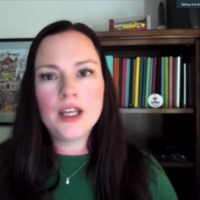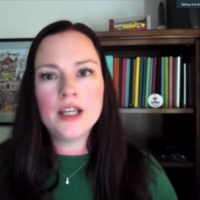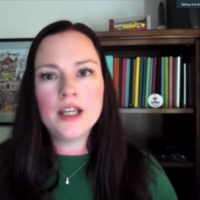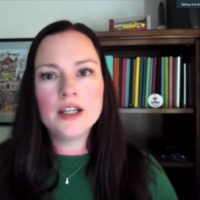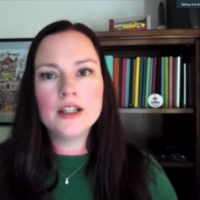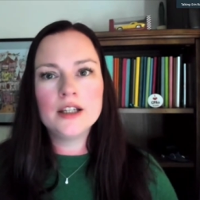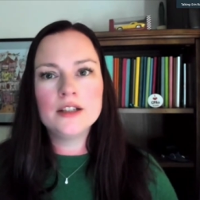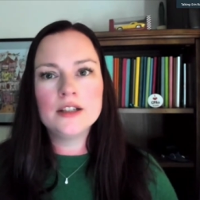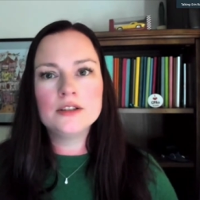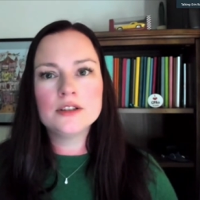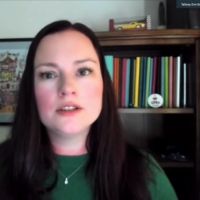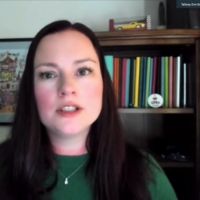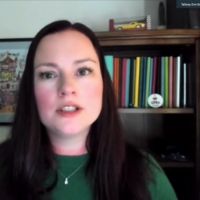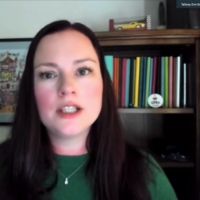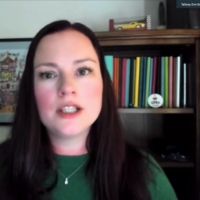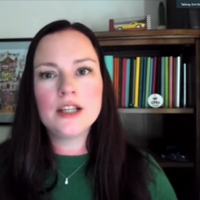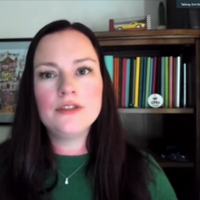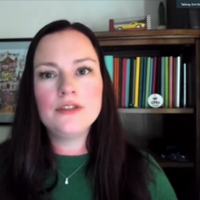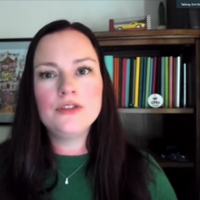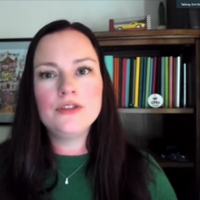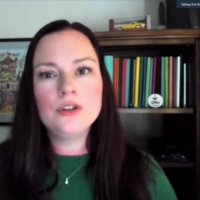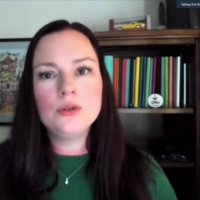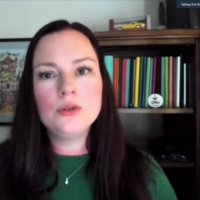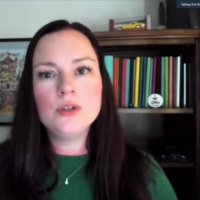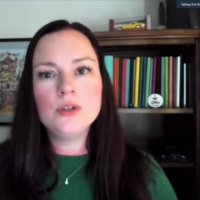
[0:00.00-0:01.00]
And
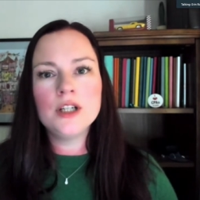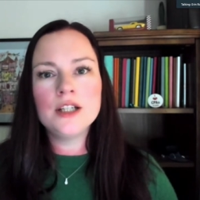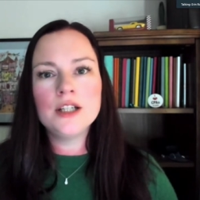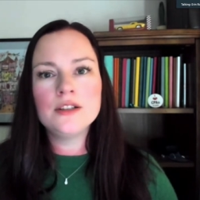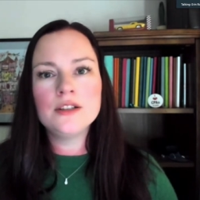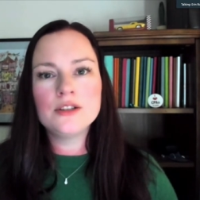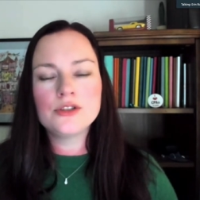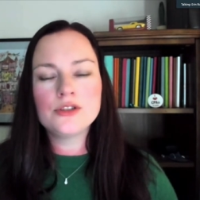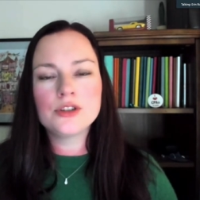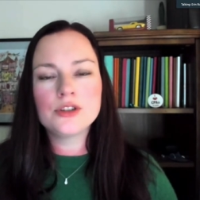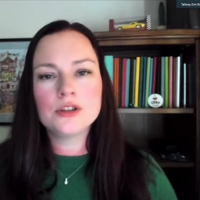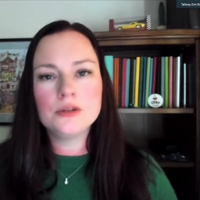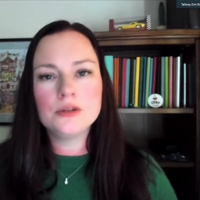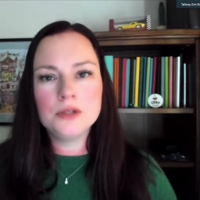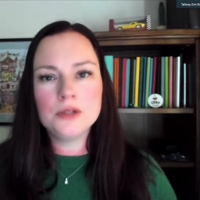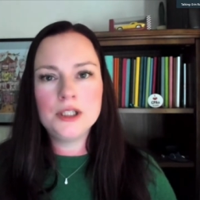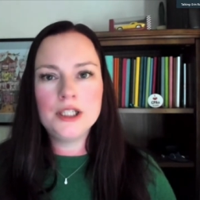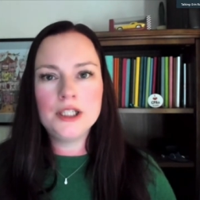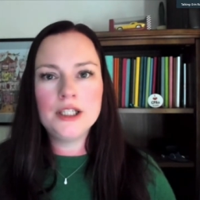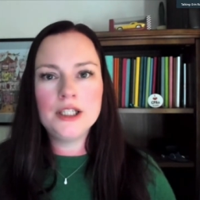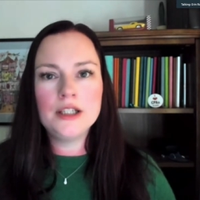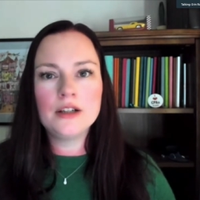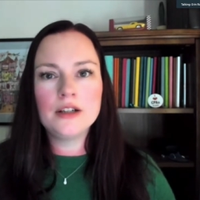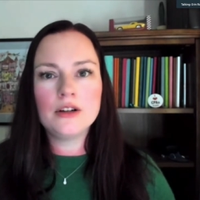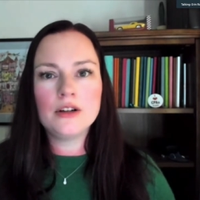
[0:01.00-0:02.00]
if you and I
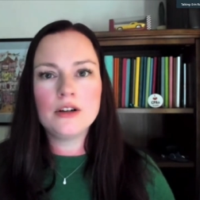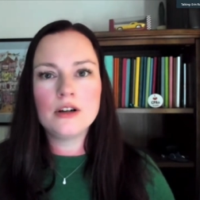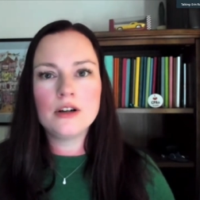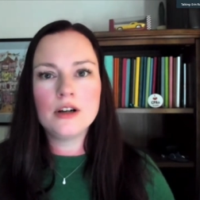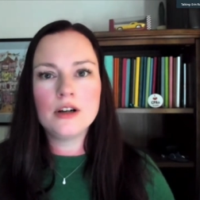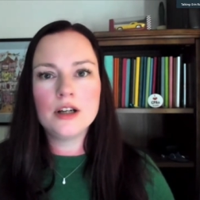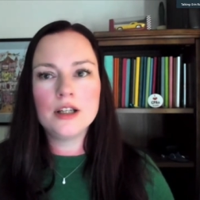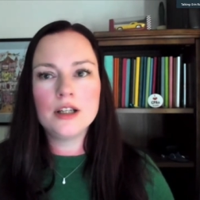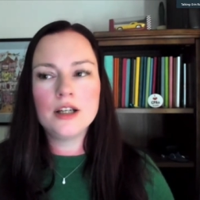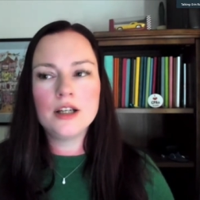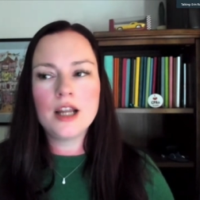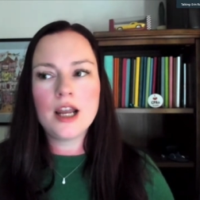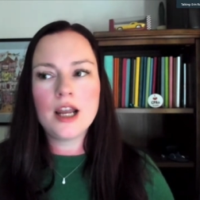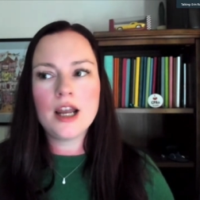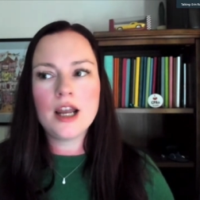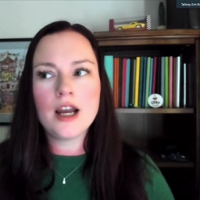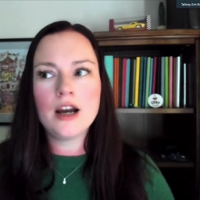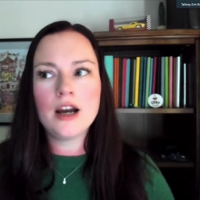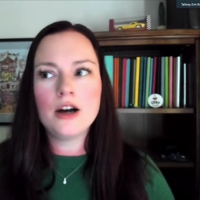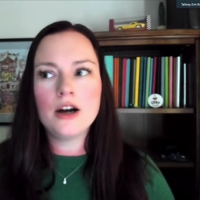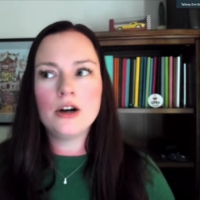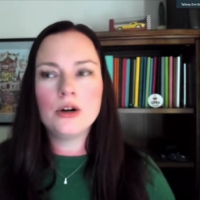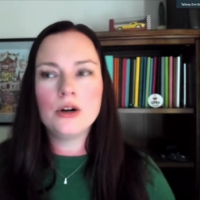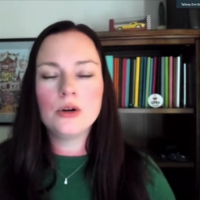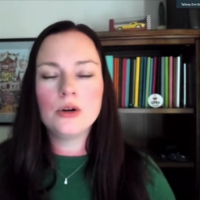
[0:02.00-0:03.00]
disagree on
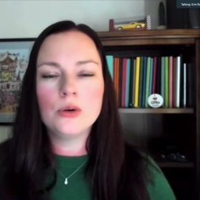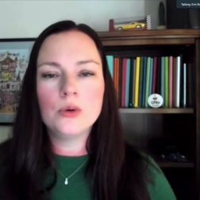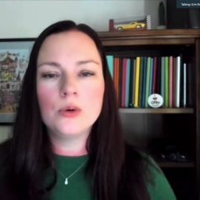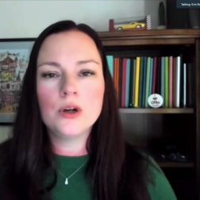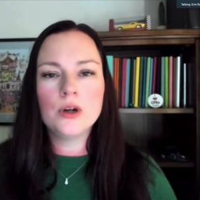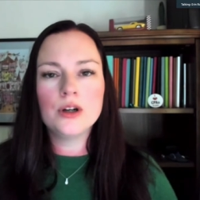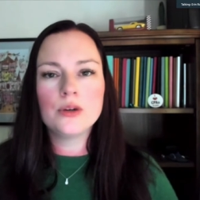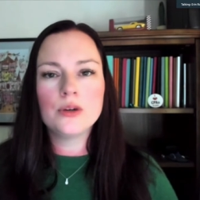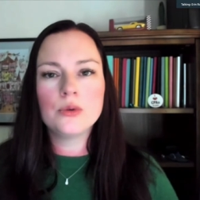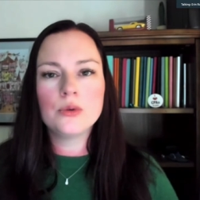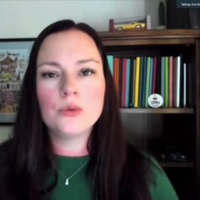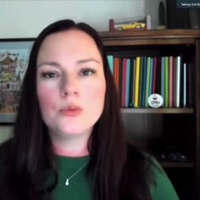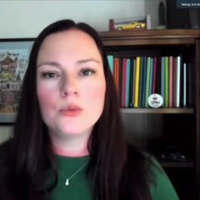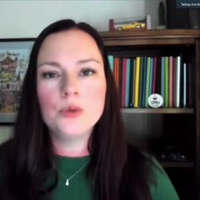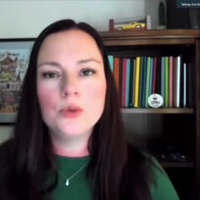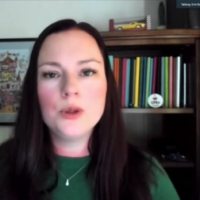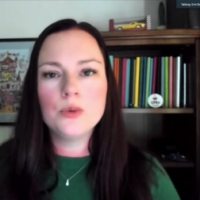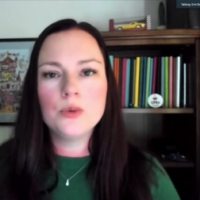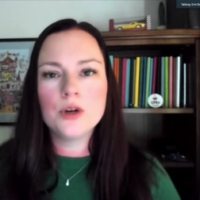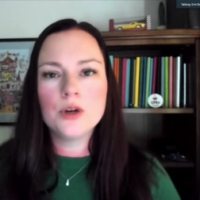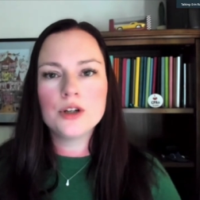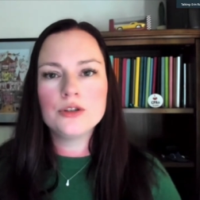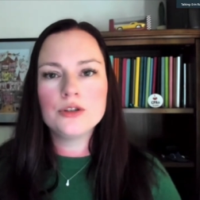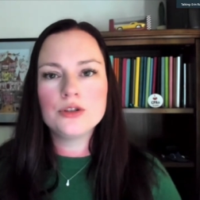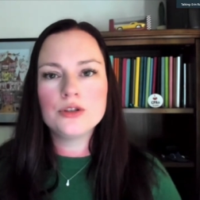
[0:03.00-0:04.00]
how we
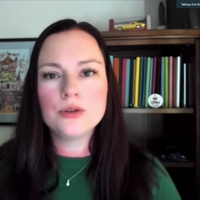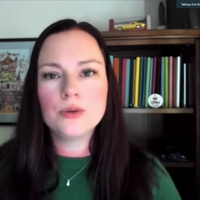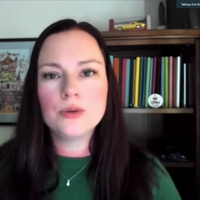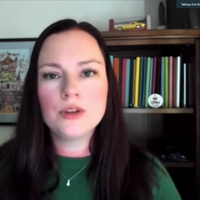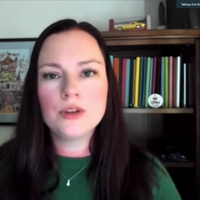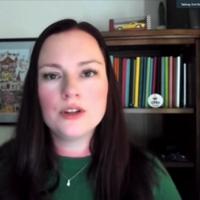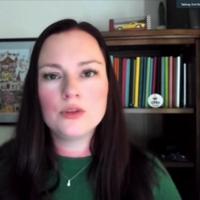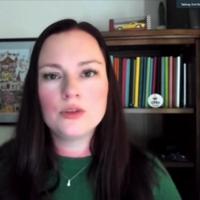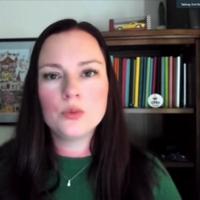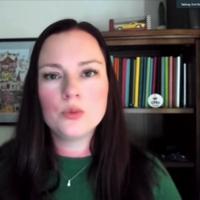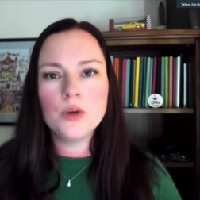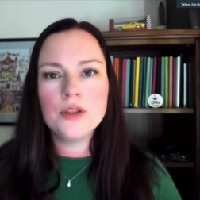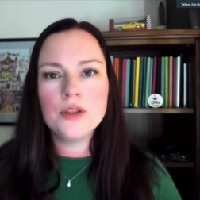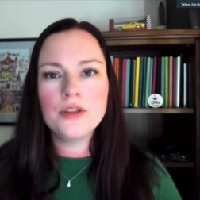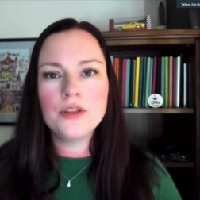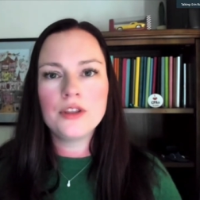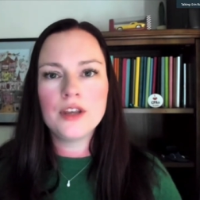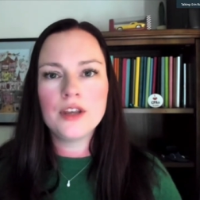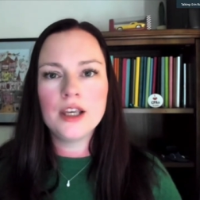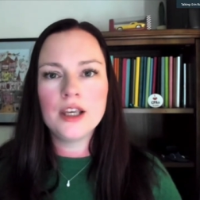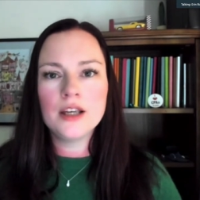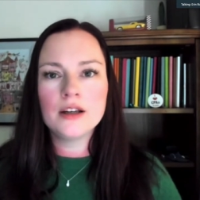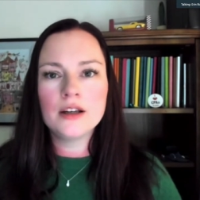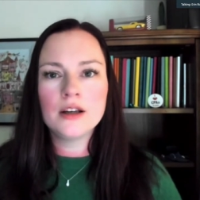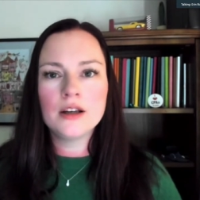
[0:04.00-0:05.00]
want to do this one
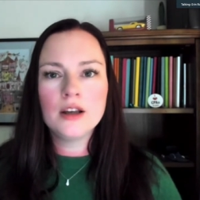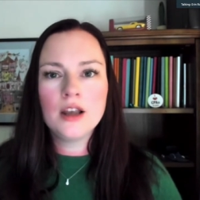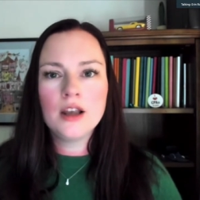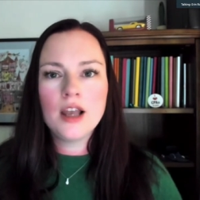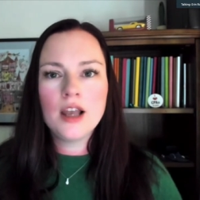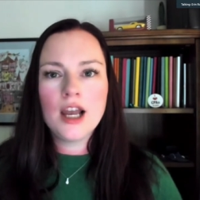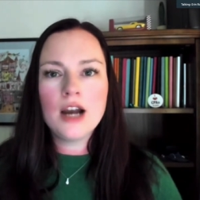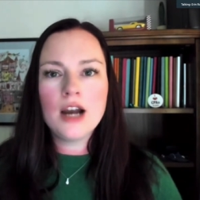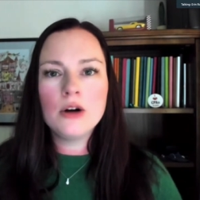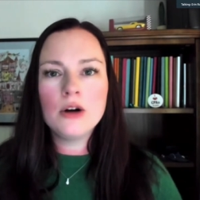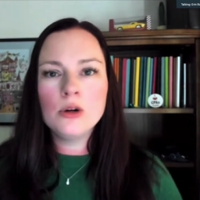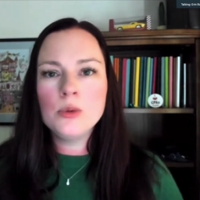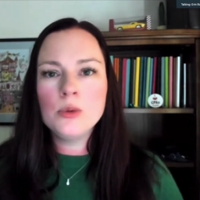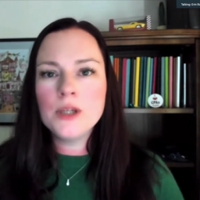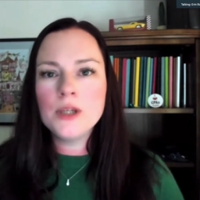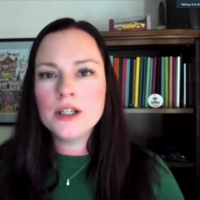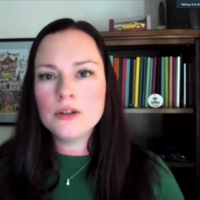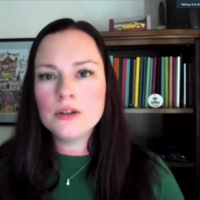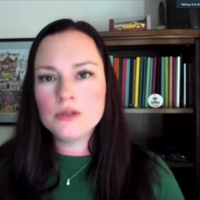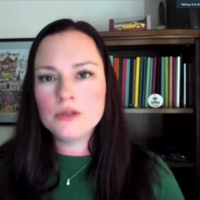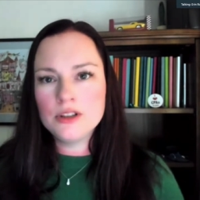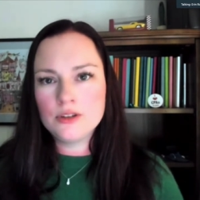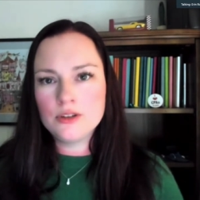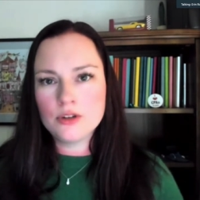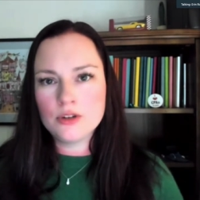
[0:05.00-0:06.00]
thing, how are we
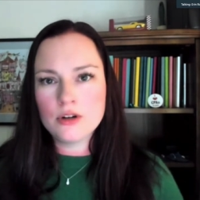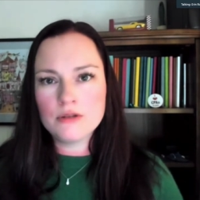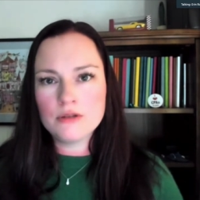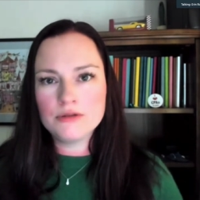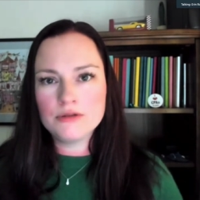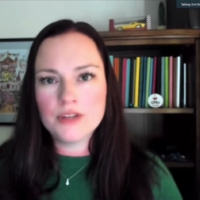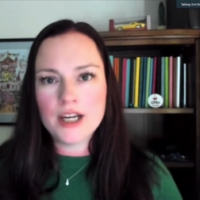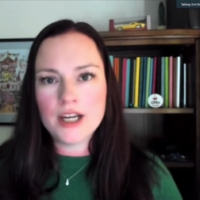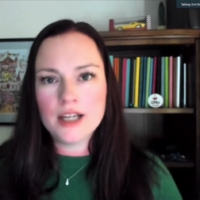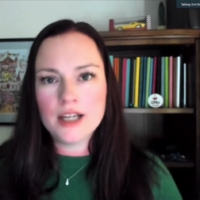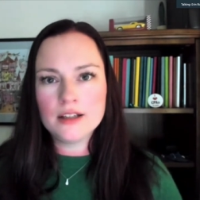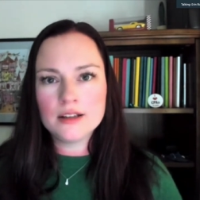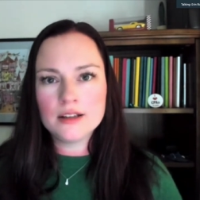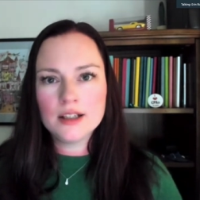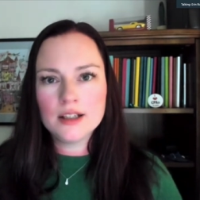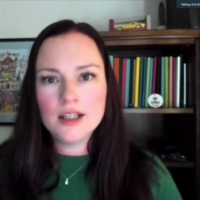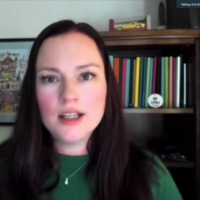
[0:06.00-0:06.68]
going to resolve that?